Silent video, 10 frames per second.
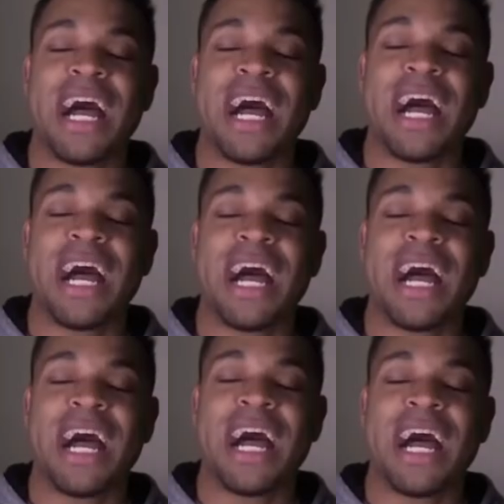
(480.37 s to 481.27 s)

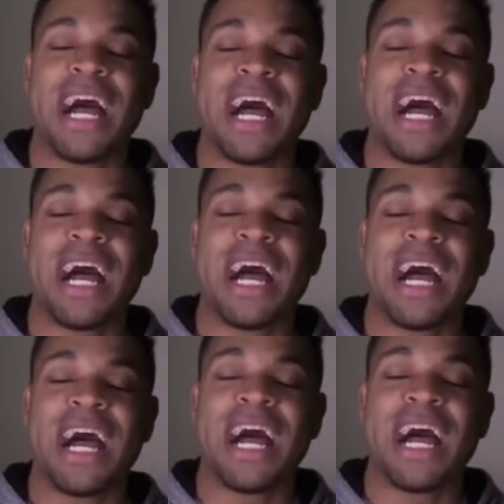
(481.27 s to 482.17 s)

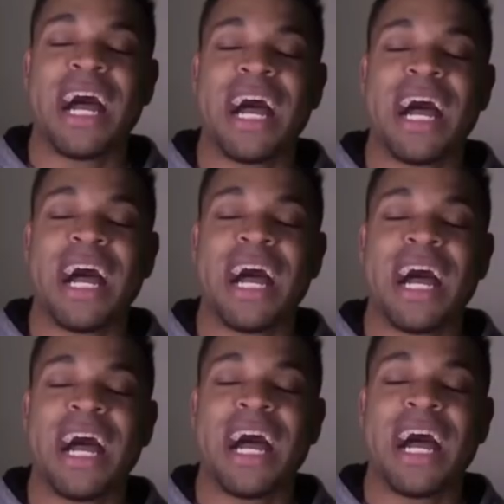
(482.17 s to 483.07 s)

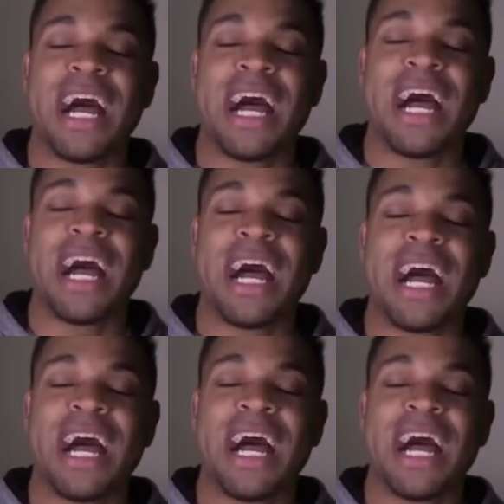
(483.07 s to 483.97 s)

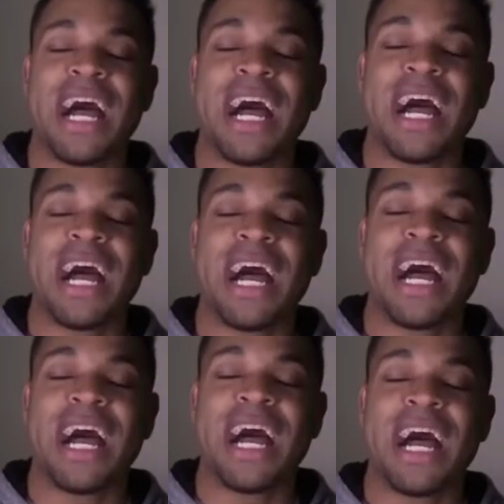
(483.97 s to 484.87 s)

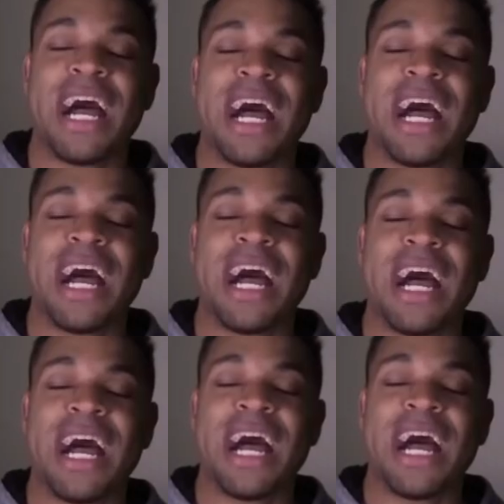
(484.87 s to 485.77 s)

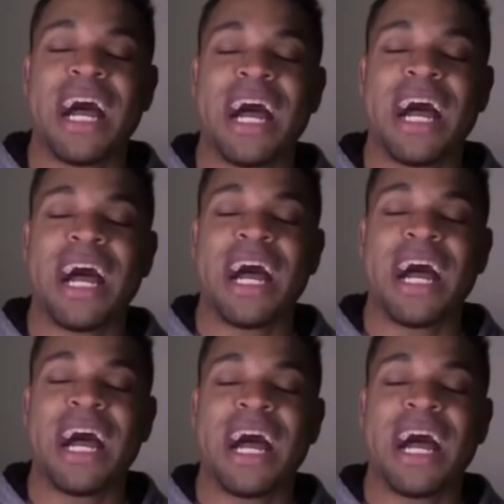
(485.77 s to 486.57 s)
No words are spoken by the person on screen.